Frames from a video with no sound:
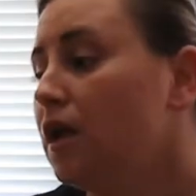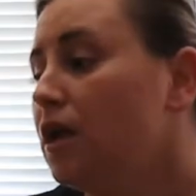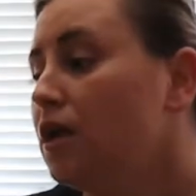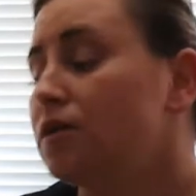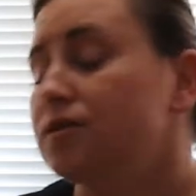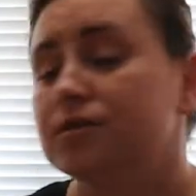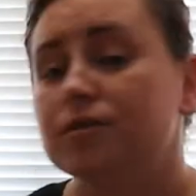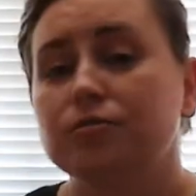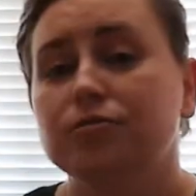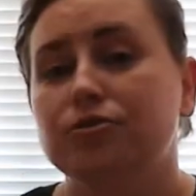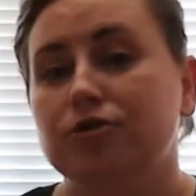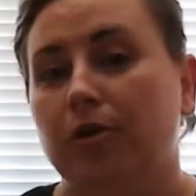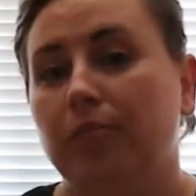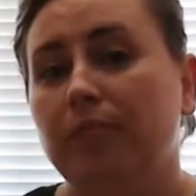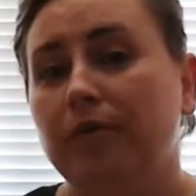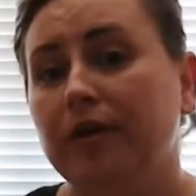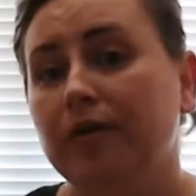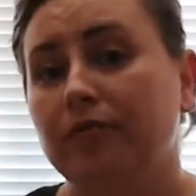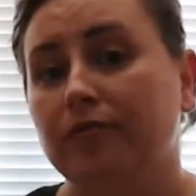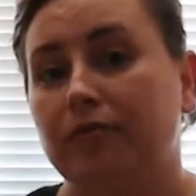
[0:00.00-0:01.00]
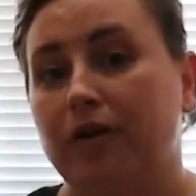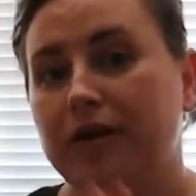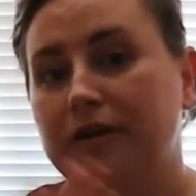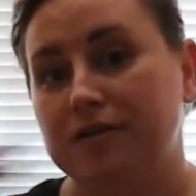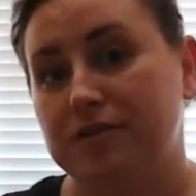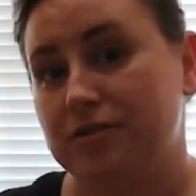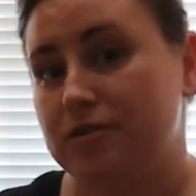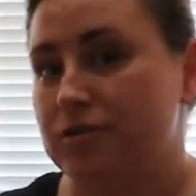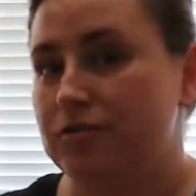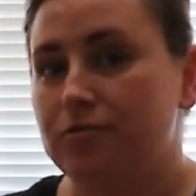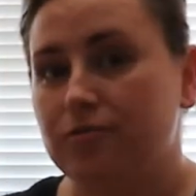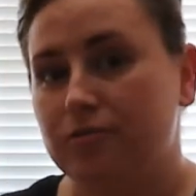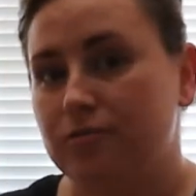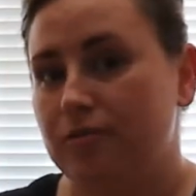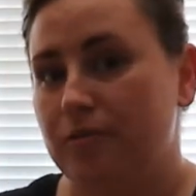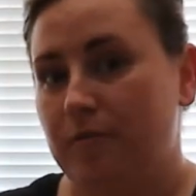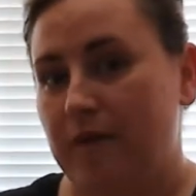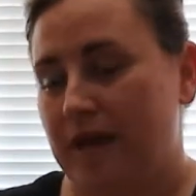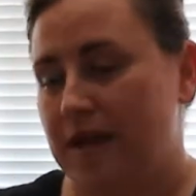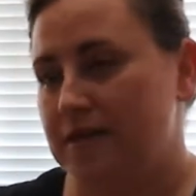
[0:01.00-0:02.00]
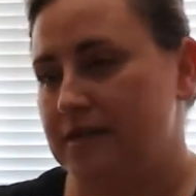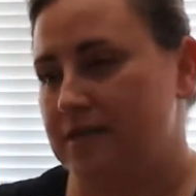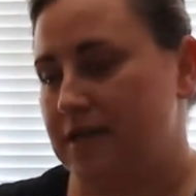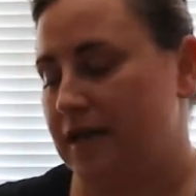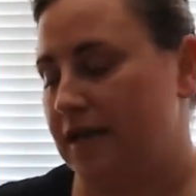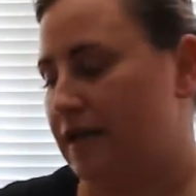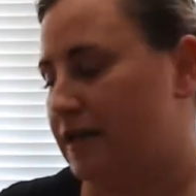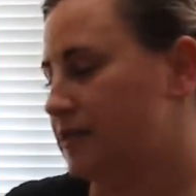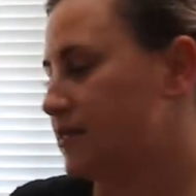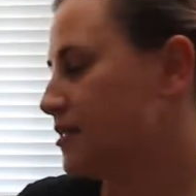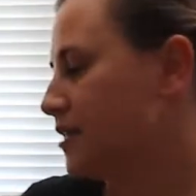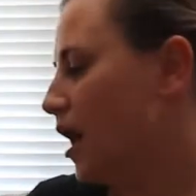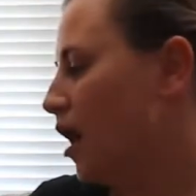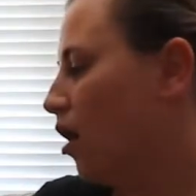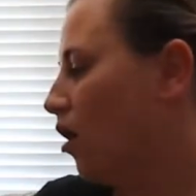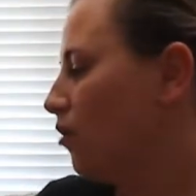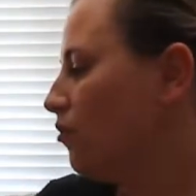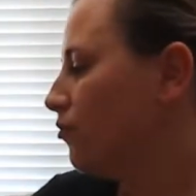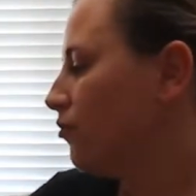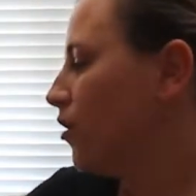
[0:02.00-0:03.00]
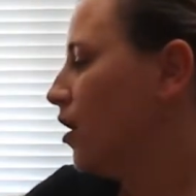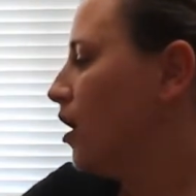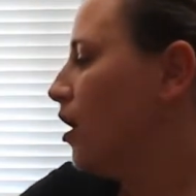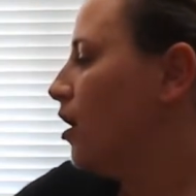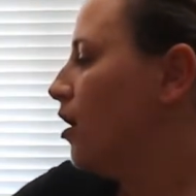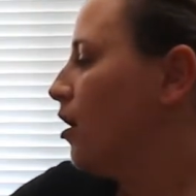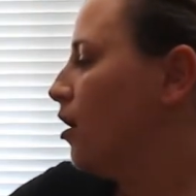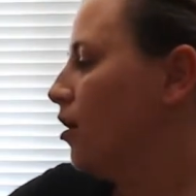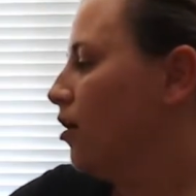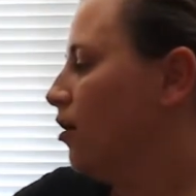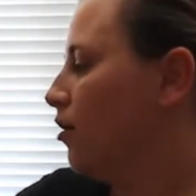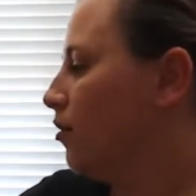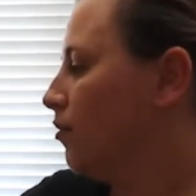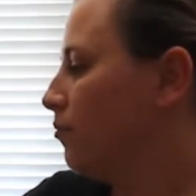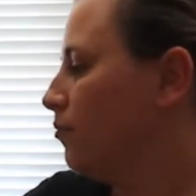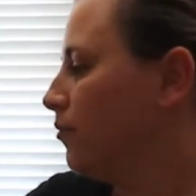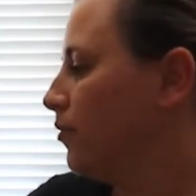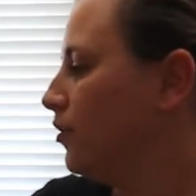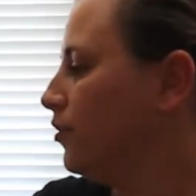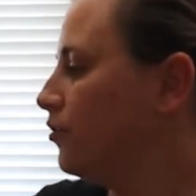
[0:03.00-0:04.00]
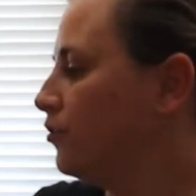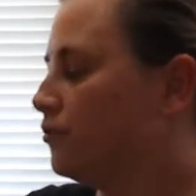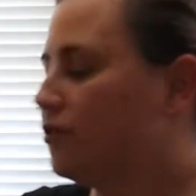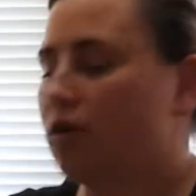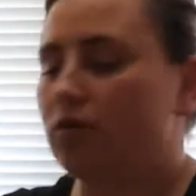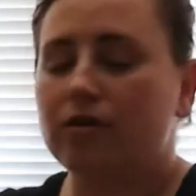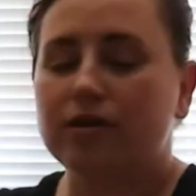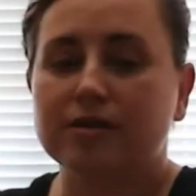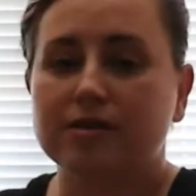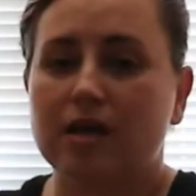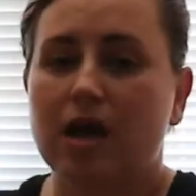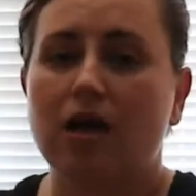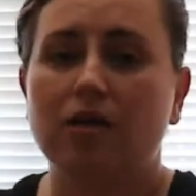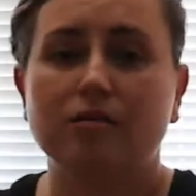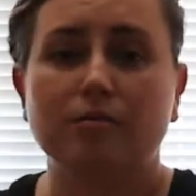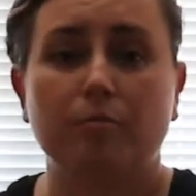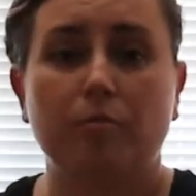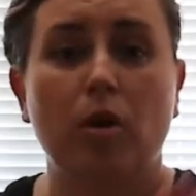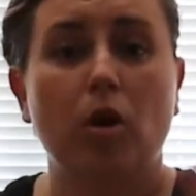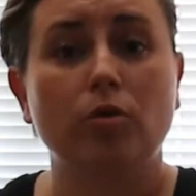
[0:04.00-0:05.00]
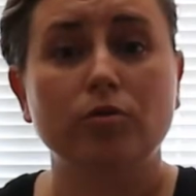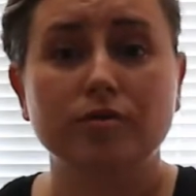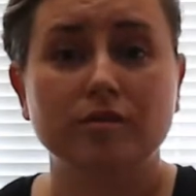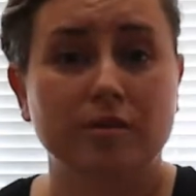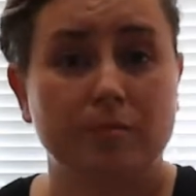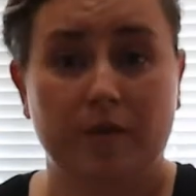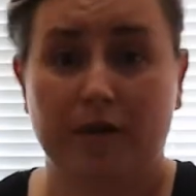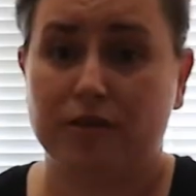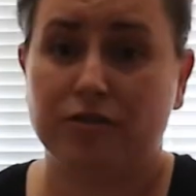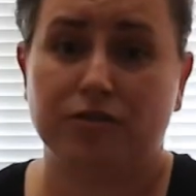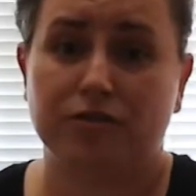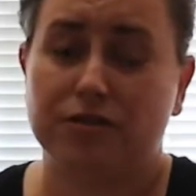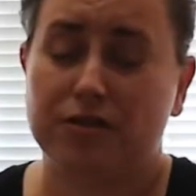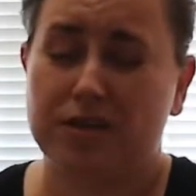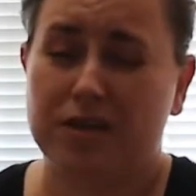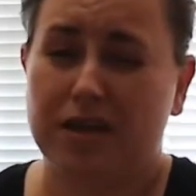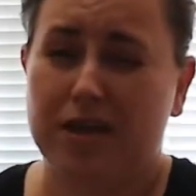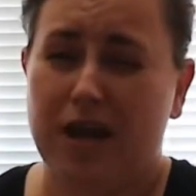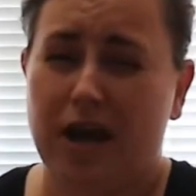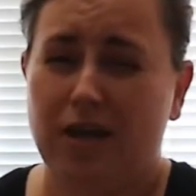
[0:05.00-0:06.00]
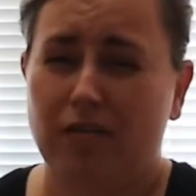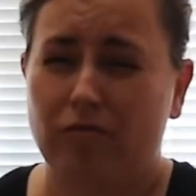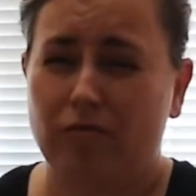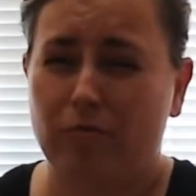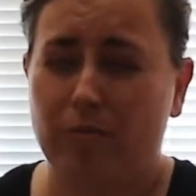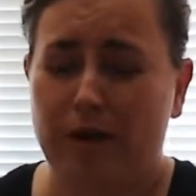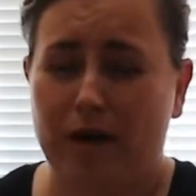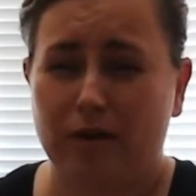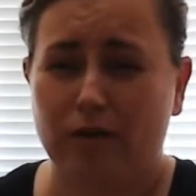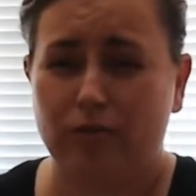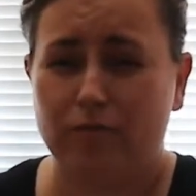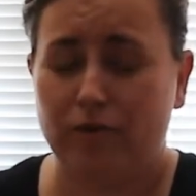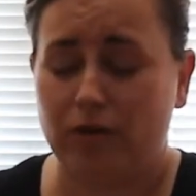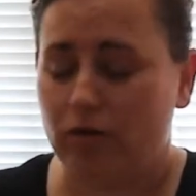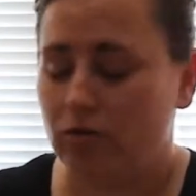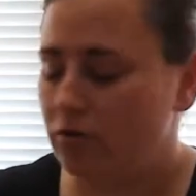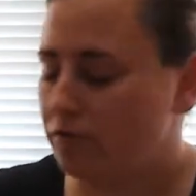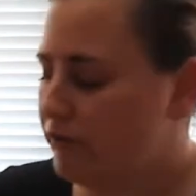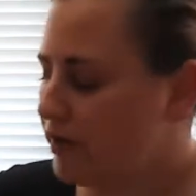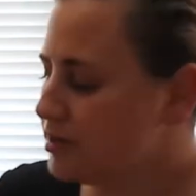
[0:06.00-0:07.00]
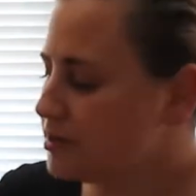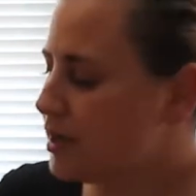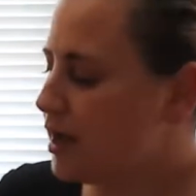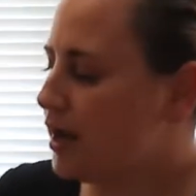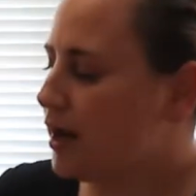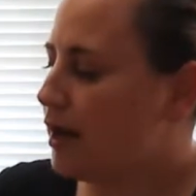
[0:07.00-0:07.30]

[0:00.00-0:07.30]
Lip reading: So jumping right to the painting itself, you'll notice I'll post a picture so you can have a better view of it.